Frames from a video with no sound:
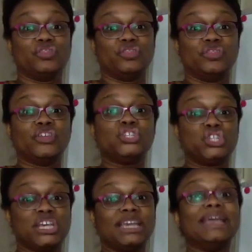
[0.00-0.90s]
the
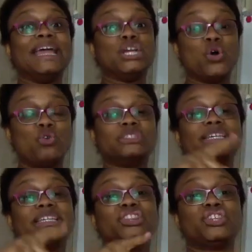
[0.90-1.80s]
G in
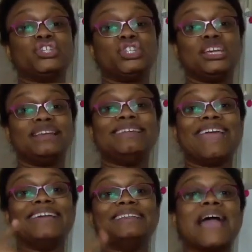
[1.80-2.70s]
golden, the G in
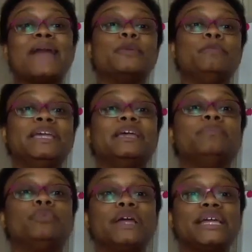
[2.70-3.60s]
gate, and the B in
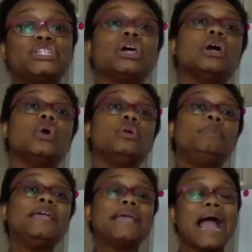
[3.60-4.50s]
bridge would
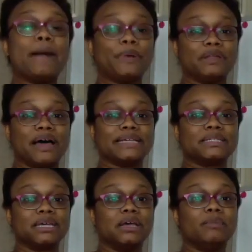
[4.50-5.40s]
be
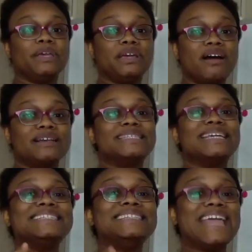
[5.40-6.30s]
capitalized because
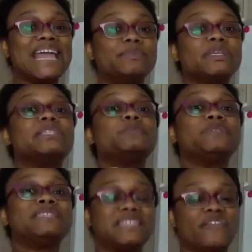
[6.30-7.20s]
it names a
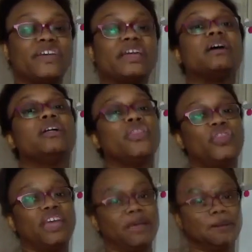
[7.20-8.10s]
specific
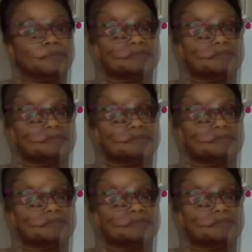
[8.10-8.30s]
thing.